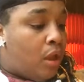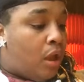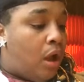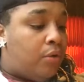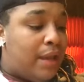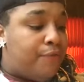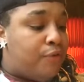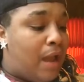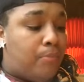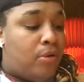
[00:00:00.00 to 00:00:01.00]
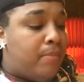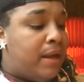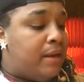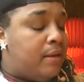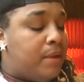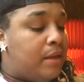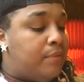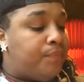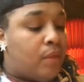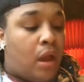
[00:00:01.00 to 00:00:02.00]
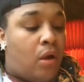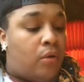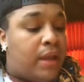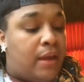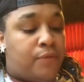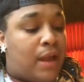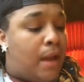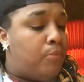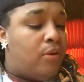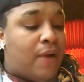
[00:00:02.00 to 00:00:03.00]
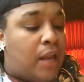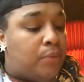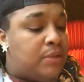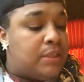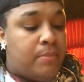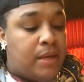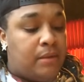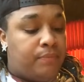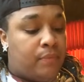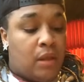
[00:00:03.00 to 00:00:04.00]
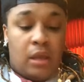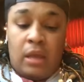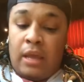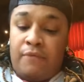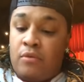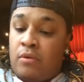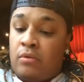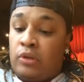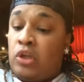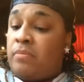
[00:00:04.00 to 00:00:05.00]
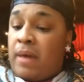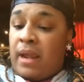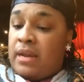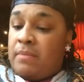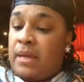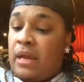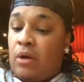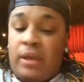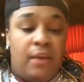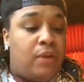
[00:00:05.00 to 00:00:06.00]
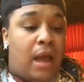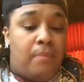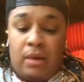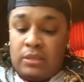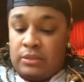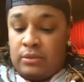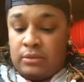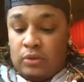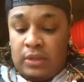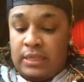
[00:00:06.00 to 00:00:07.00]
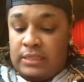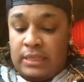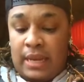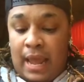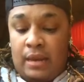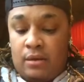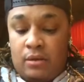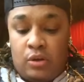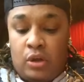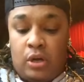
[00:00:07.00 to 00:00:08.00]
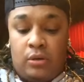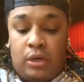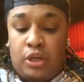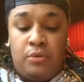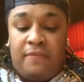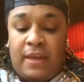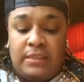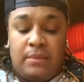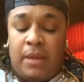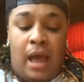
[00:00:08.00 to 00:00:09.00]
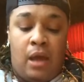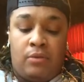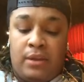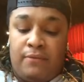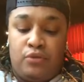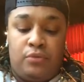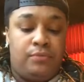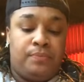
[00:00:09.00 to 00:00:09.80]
I don't care if you got more money than me. I don't care if you got more followers than me. If you look better than me, I don't care if you got muscles or this and that, you know, or cuter face than me. I don't give a hoot.